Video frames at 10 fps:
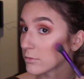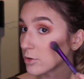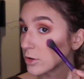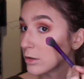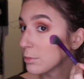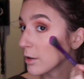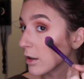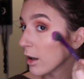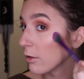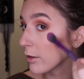super
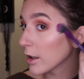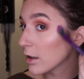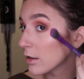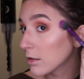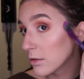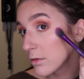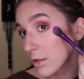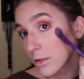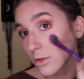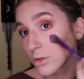glowy.
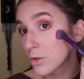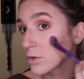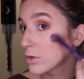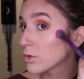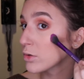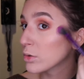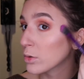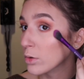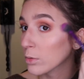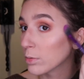Like,
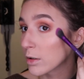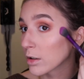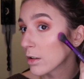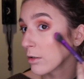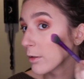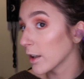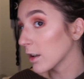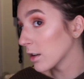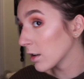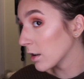super glowy.
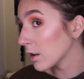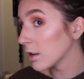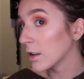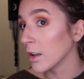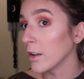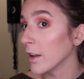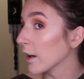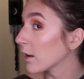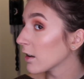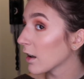
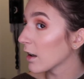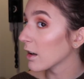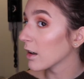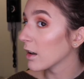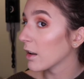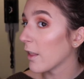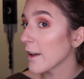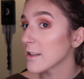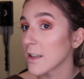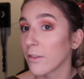Yeah.
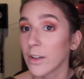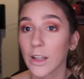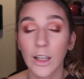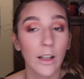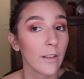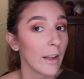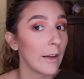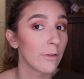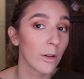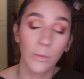That's definitely like a
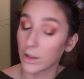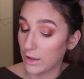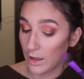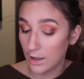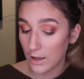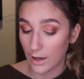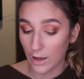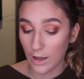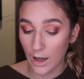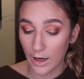lit from within, and
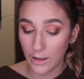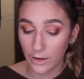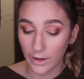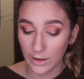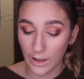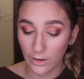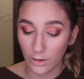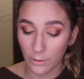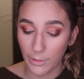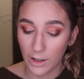I kind of like that
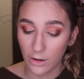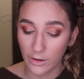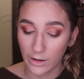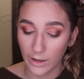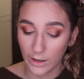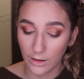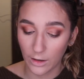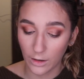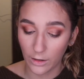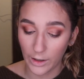look better than like the
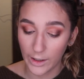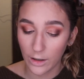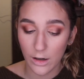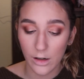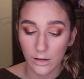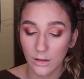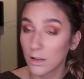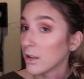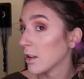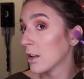glitter
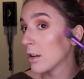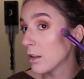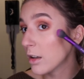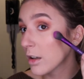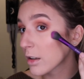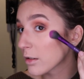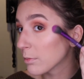look